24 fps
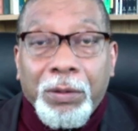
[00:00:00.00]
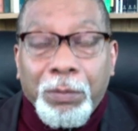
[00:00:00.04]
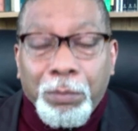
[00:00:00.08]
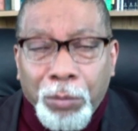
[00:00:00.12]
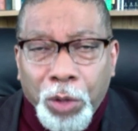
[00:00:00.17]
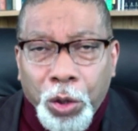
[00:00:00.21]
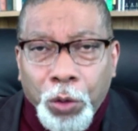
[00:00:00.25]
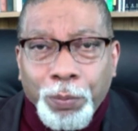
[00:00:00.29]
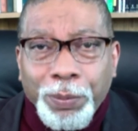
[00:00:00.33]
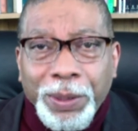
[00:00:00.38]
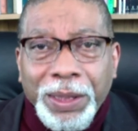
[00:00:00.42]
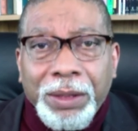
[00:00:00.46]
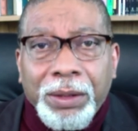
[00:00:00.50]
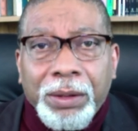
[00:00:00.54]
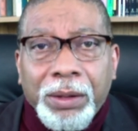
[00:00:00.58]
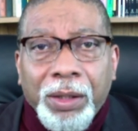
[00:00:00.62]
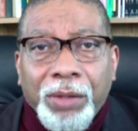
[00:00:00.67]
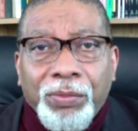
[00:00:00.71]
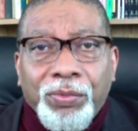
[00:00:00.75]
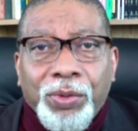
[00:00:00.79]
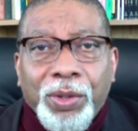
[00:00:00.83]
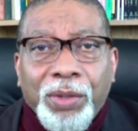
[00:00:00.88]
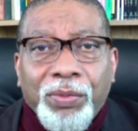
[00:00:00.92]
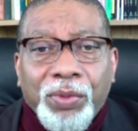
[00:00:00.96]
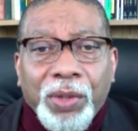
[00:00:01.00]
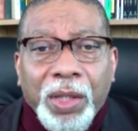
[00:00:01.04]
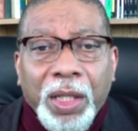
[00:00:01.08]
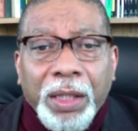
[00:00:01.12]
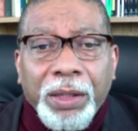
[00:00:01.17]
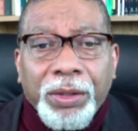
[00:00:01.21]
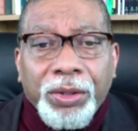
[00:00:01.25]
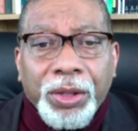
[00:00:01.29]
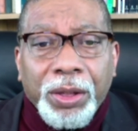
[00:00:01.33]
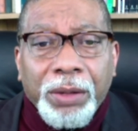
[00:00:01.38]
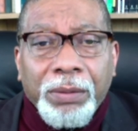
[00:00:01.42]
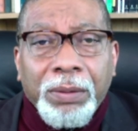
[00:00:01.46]
Moments of
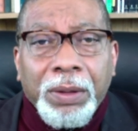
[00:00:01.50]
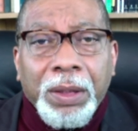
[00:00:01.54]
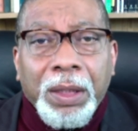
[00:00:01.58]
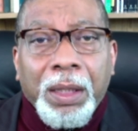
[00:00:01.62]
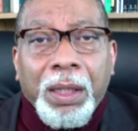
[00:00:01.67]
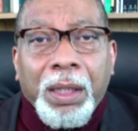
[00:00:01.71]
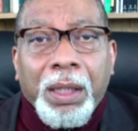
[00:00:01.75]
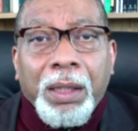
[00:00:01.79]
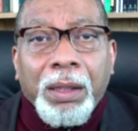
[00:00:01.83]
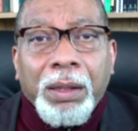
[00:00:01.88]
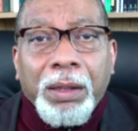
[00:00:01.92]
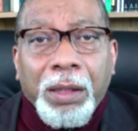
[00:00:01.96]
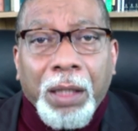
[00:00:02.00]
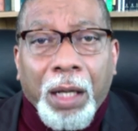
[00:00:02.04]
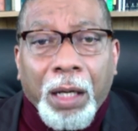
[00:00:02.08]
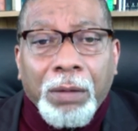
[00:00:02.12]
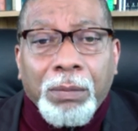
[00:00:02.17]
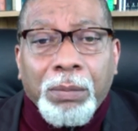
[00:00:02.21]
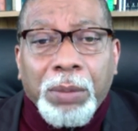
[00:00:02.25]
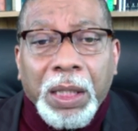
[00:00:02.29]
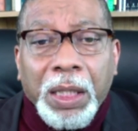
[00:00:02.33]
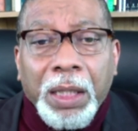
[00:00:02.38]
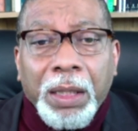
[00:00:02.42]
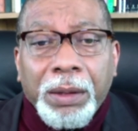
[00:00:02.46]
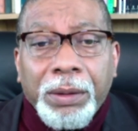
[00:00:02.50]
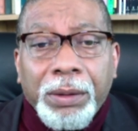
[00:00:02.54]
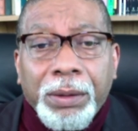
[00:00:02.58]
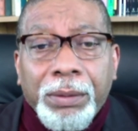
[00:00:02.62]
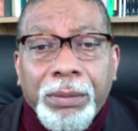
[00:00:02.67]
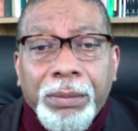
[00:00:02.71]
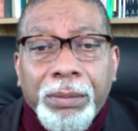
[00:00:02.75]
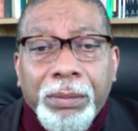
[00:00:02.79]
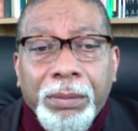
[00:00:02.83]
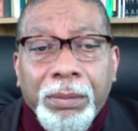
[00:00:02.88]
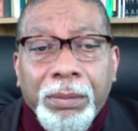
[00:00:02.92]
Reflection. God bless.